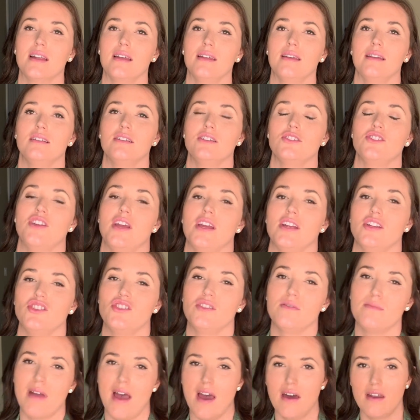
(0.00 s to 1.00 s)
I like to change
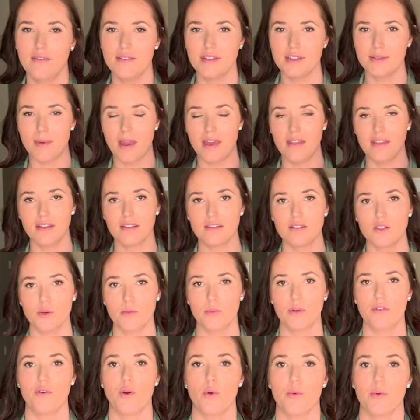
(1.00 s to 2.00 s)
him out of his bathing suit
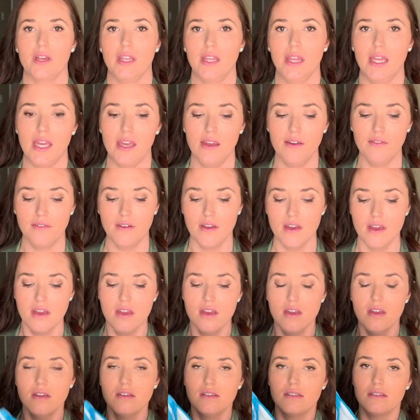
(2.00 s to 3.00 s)
before we leave.
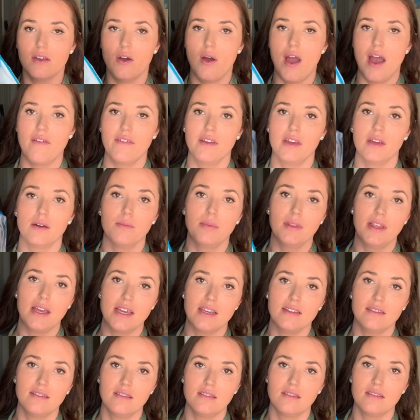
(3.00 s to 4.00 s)
So having a
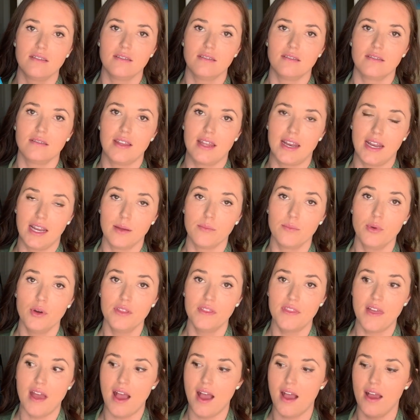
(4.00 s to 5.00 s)
place that I can
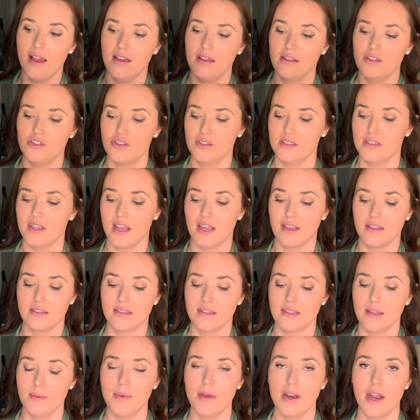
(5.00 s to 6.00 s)
put that and just like
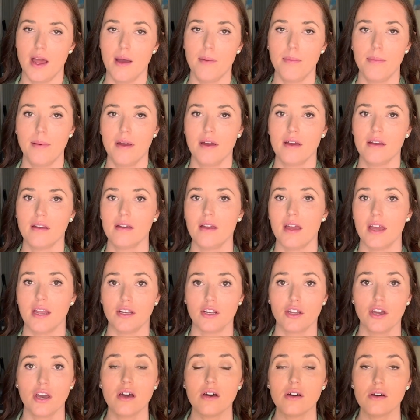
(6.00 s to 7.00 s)
zip it up
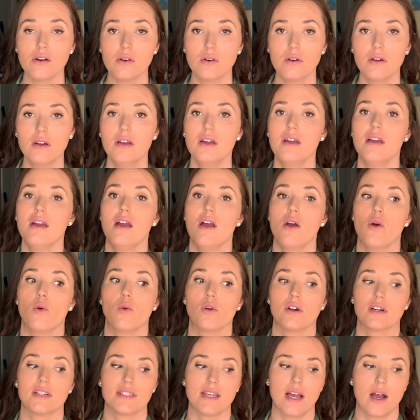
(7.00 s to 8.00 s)
and go
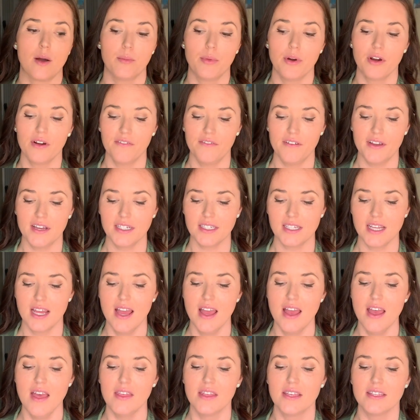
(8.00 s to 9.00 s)
works out perfect.
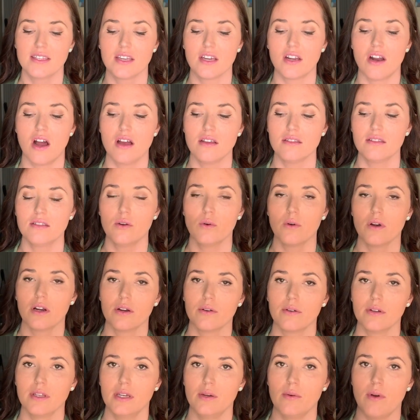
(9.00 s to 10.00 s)
This could also work
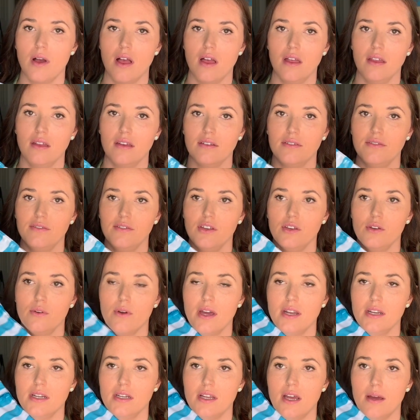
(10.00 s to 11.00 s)
really well if you
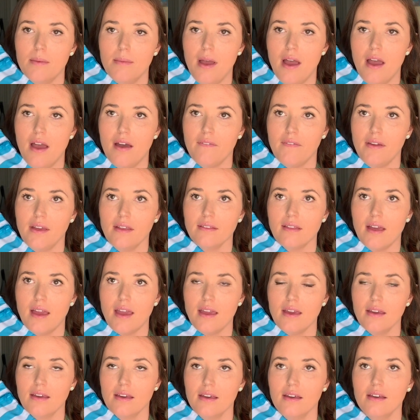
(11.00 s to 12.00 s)
ended up having
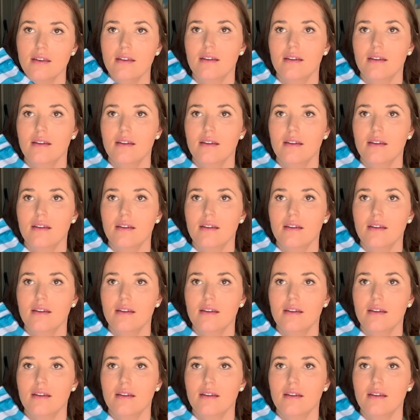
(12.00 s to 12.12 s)
like,